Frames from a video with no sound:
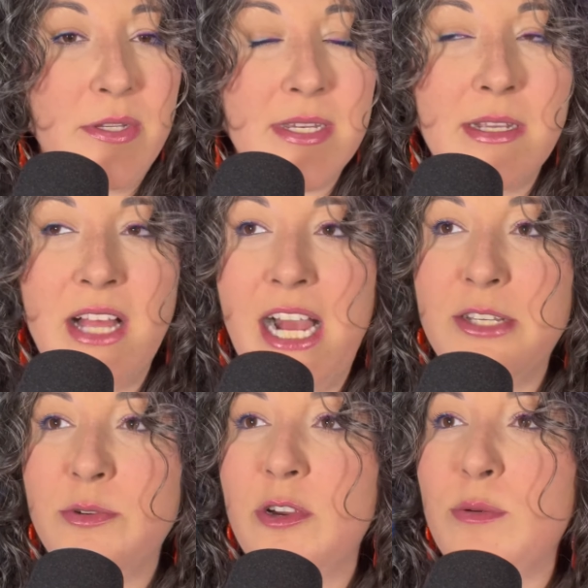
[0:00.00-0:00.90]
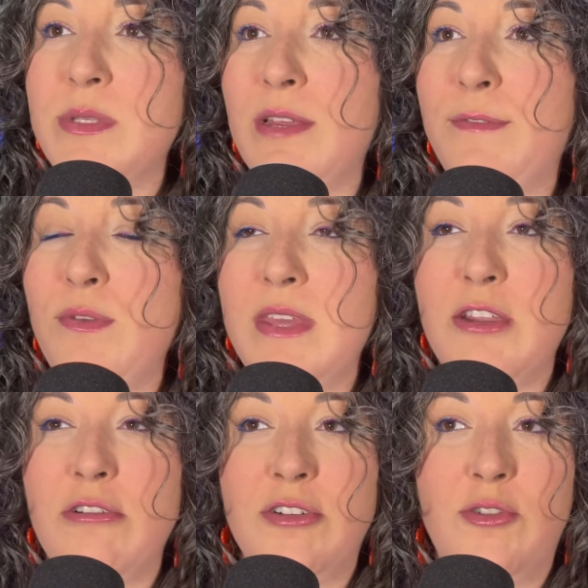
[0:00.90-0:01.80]
in classrooms, if you
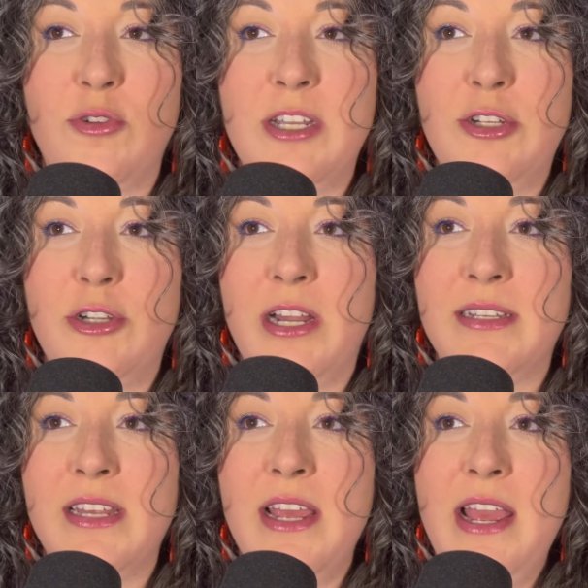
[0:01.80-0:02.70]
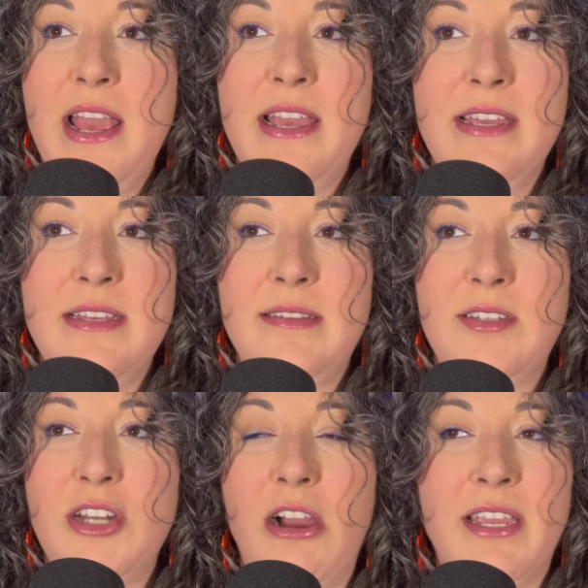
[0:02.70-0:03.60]
think your school district is
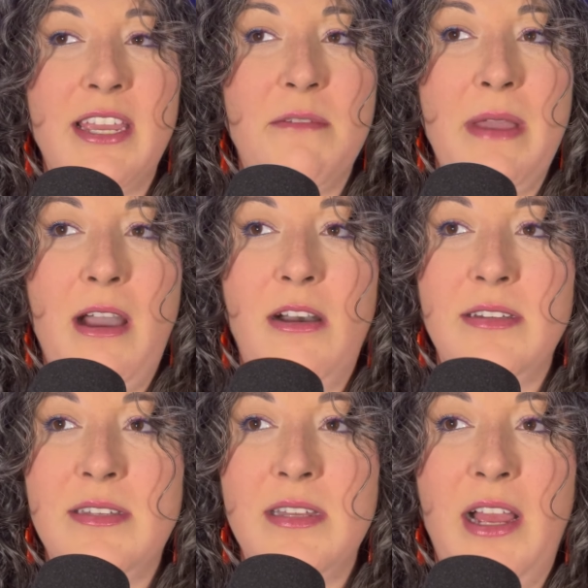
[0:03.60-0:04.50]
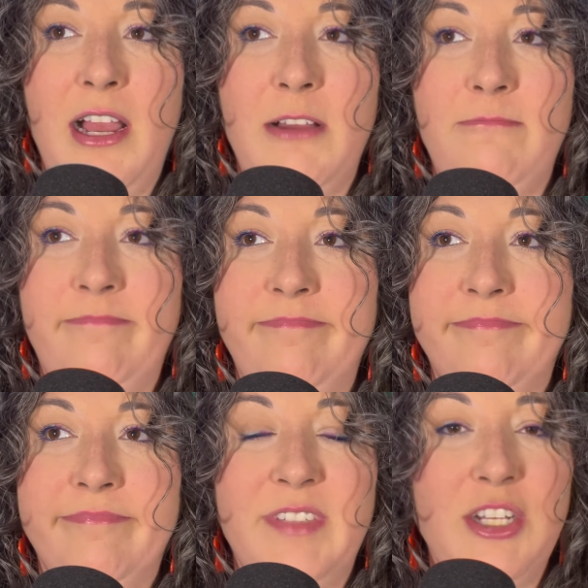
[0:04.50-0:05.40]
talking about,
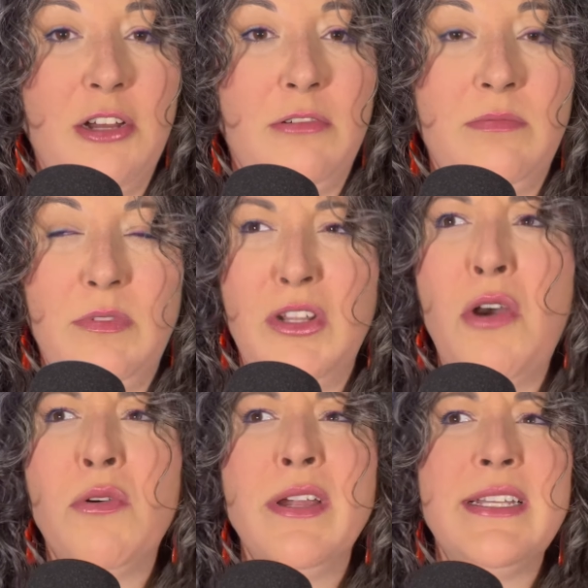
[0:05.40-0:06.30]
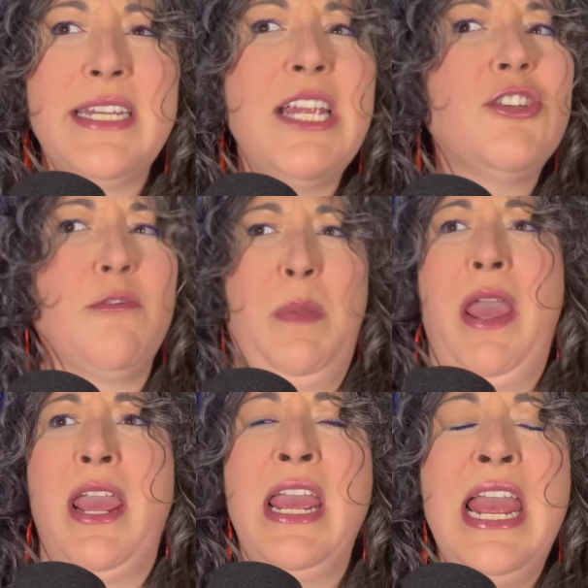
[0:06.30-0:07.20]
lowering teacher
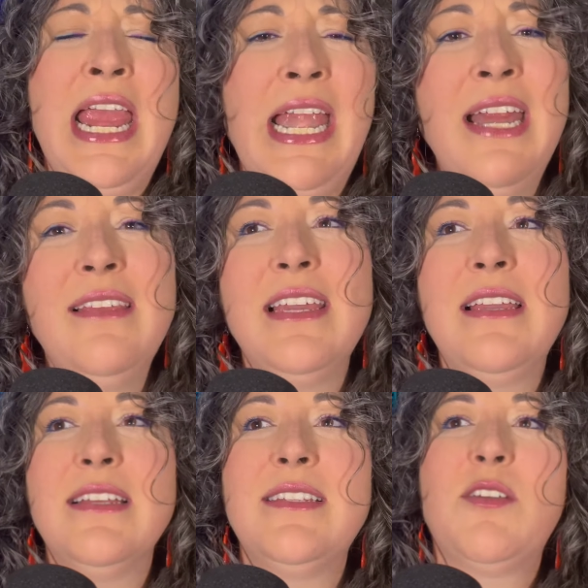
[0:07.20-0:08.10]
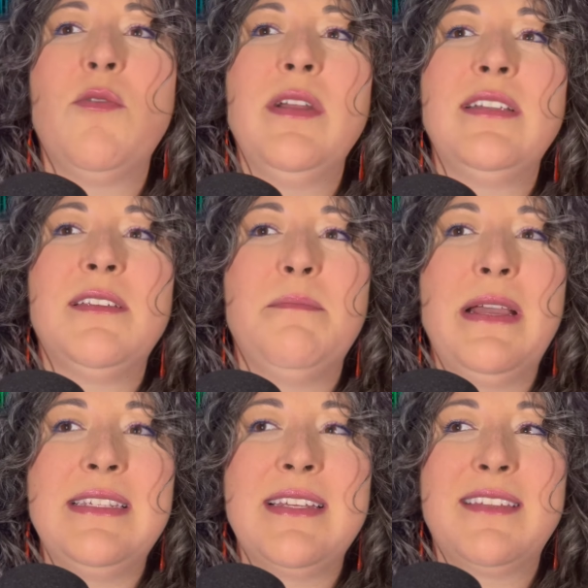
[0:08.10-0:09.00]
pay, anything that's going to
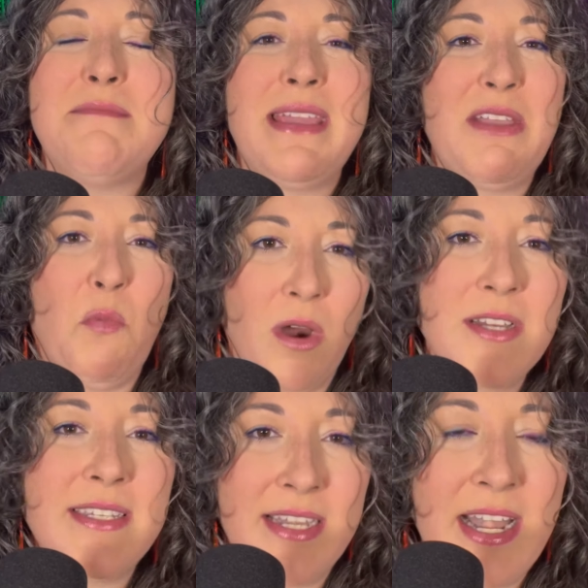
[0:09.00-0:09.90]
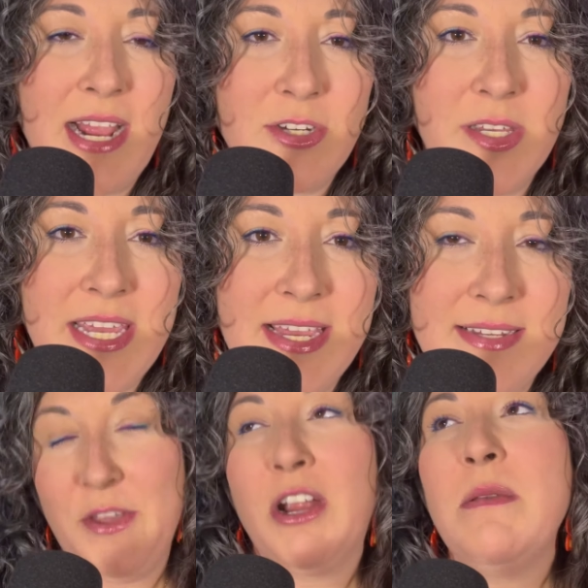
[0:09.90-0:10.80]
basically make it worse than it actually
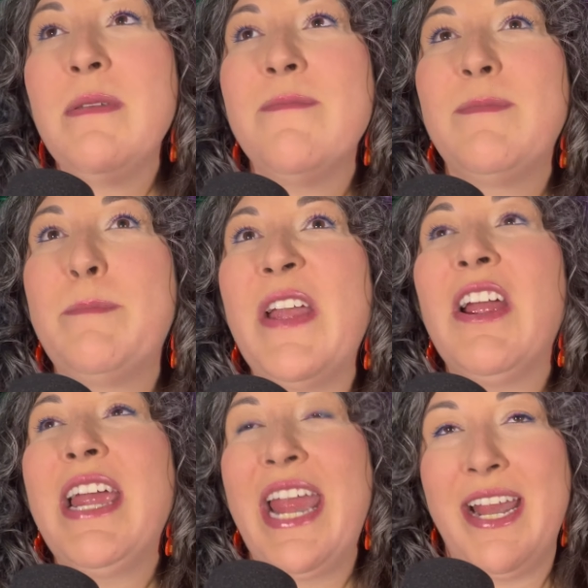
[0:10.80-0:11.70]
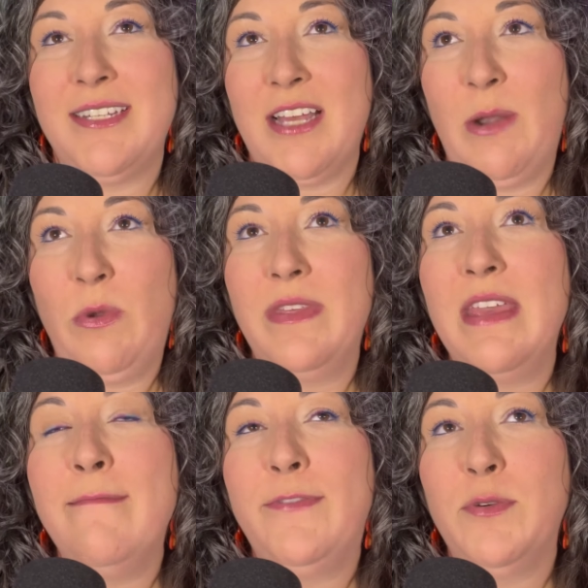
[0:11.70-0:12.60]
is. They're going to be very hands-on with
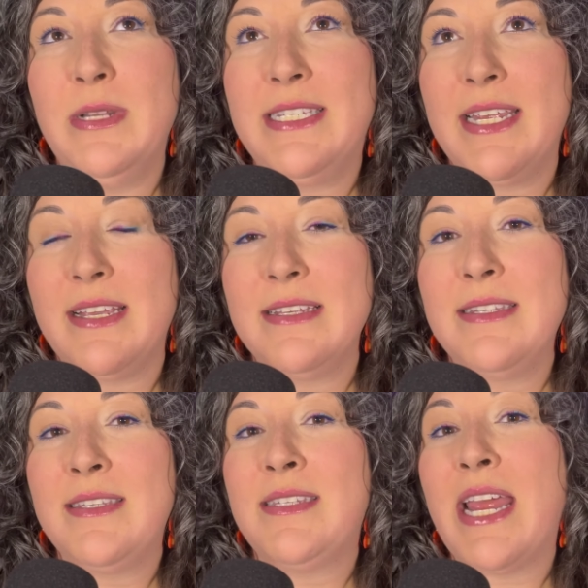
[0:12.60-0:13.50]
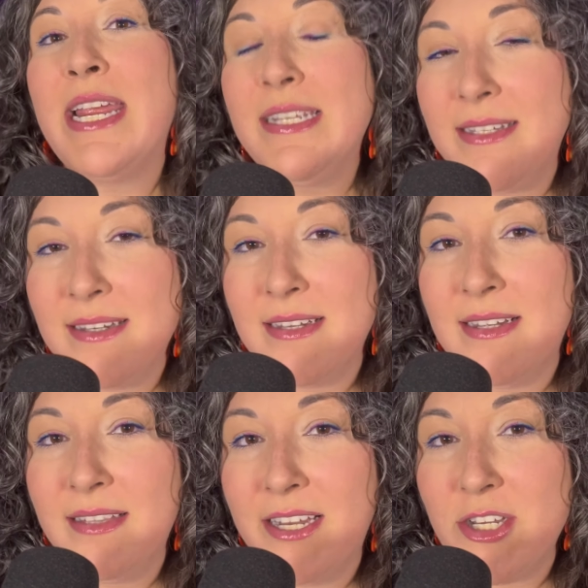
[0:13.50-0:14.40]
influencing state
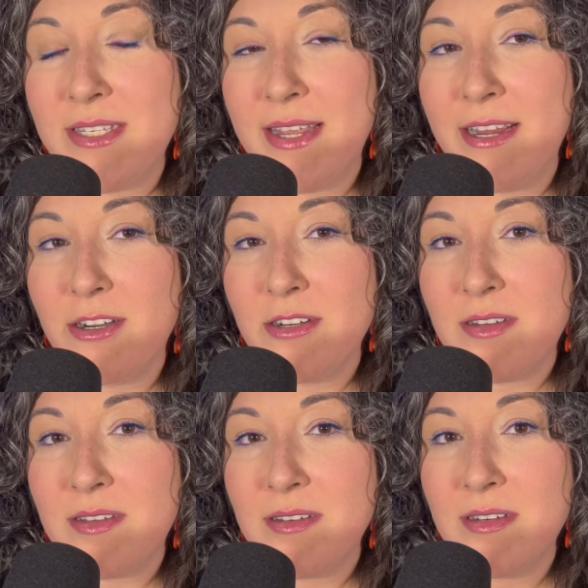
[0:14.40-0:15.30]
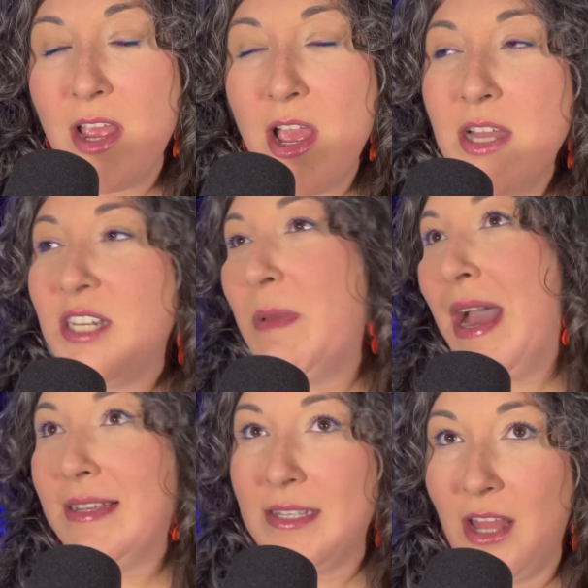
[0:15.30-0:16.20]
legislators to
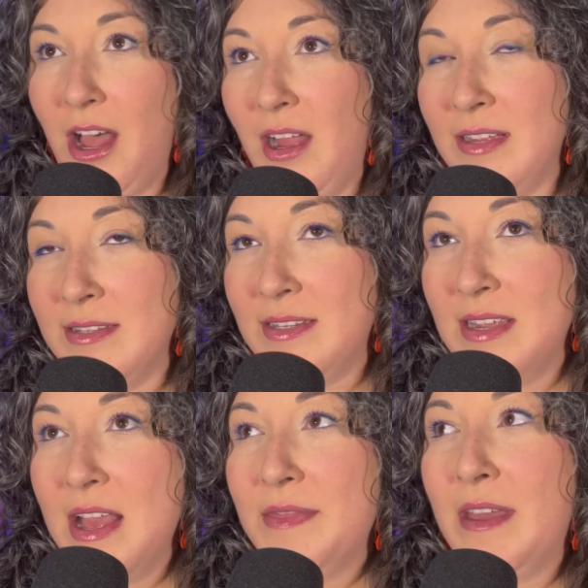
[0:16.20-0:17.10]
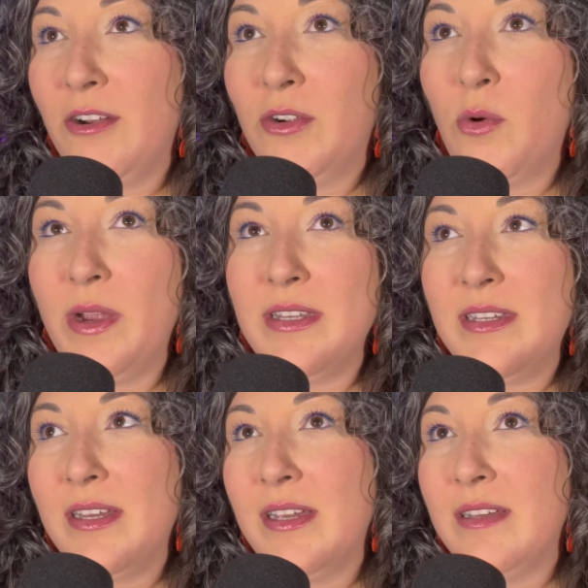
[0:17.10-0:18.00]
pass laws that are going
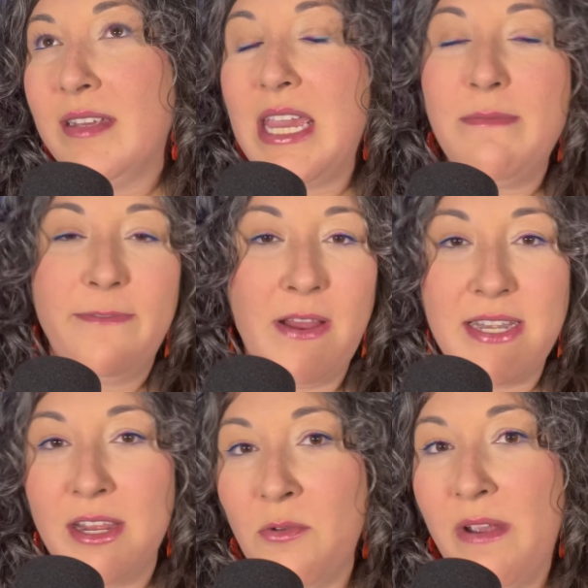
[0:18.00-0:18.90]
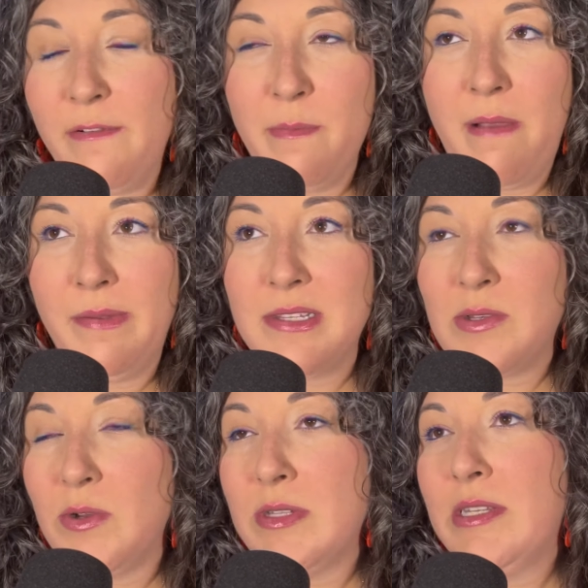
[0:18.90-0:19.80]
to keep funding away from public
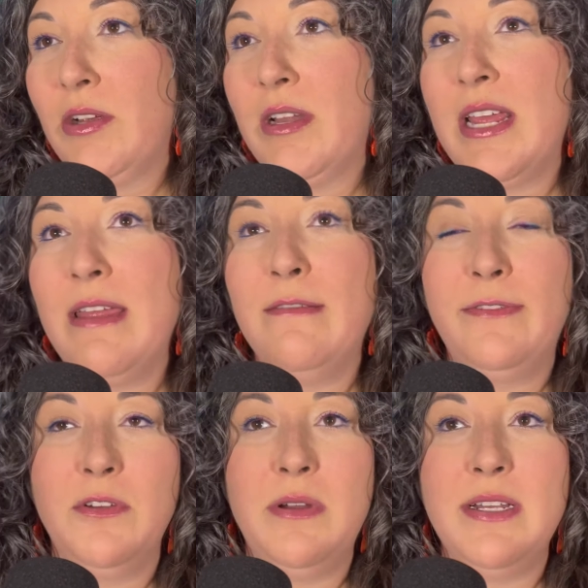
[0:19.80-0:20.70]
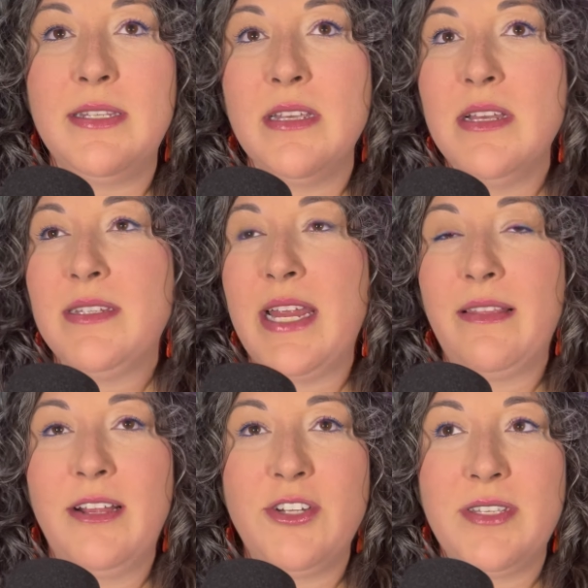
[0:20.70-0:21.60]
schools. They're going to influence
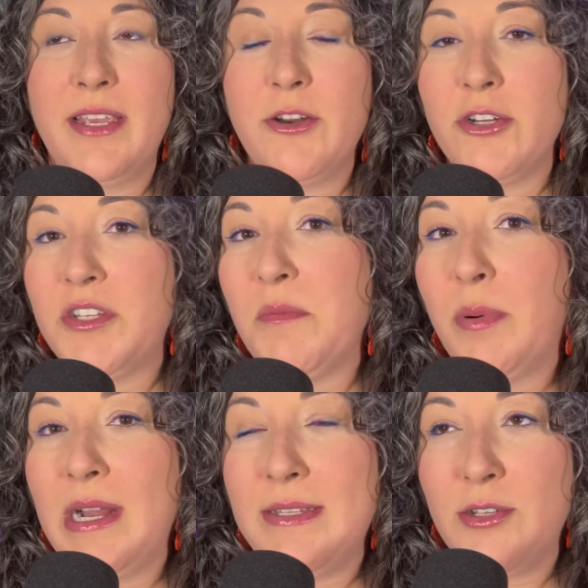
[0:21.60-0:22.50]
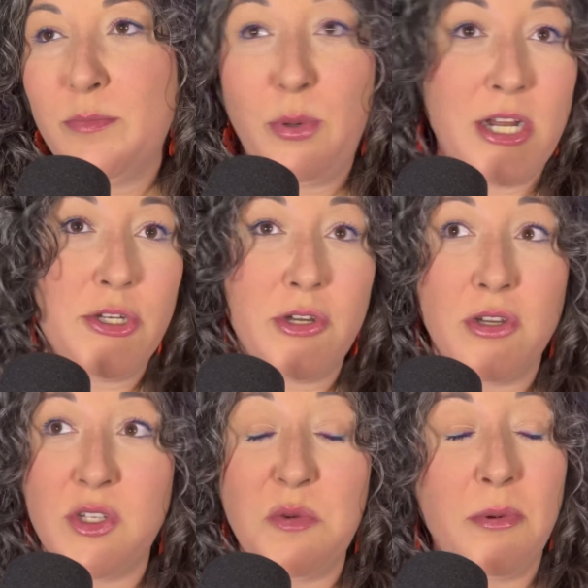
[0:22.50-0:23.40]
state legislators to
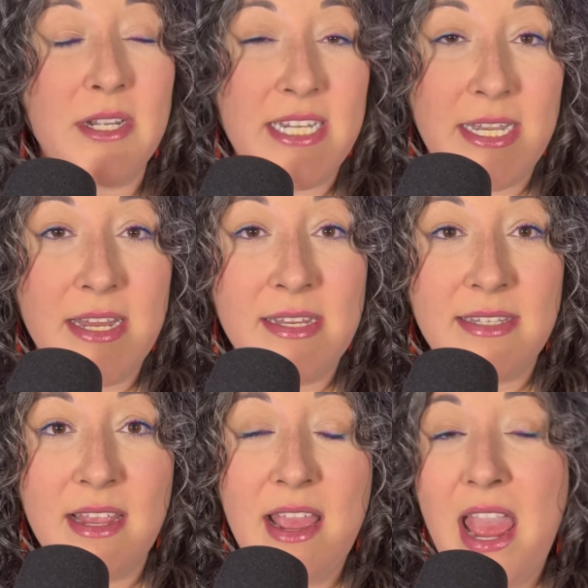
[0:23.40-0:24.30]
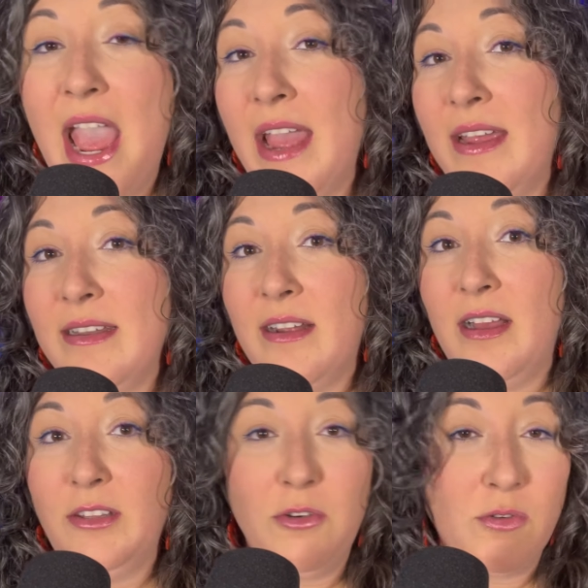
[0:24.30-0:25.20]
pressure superintendents
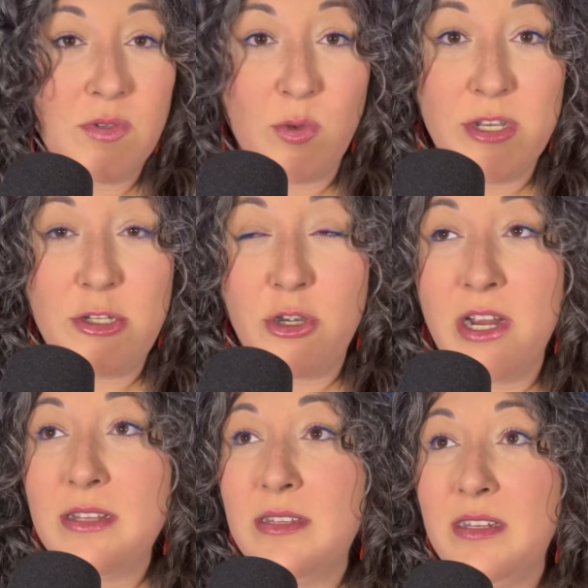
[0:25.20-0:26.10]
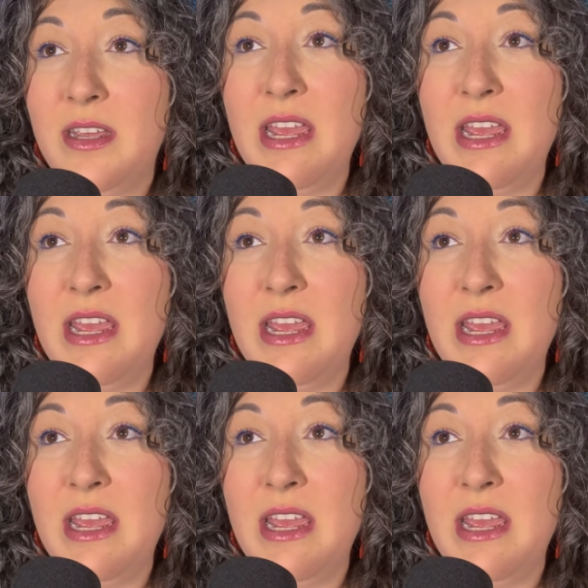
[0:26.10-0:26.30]
at local school districts to